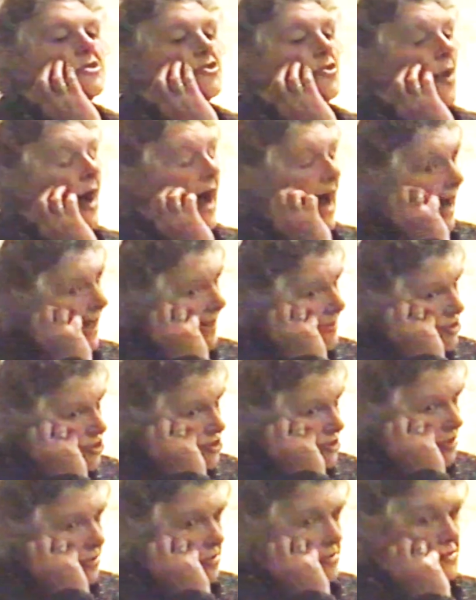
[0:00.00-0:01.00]
So I
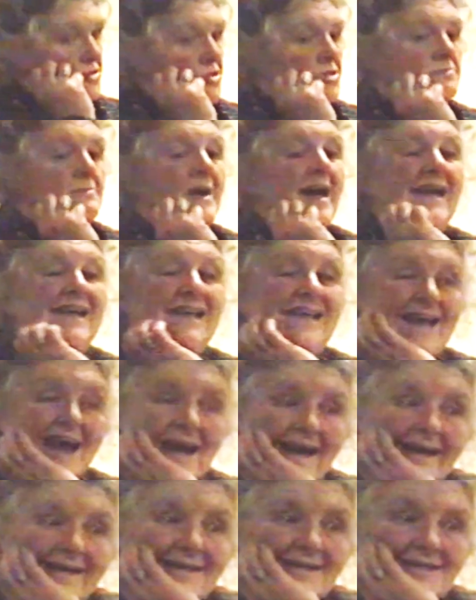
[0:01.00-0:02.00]
chose as my
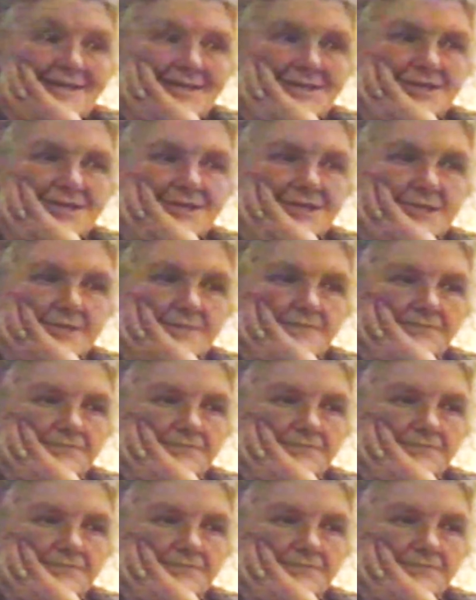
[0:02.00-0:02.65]
guides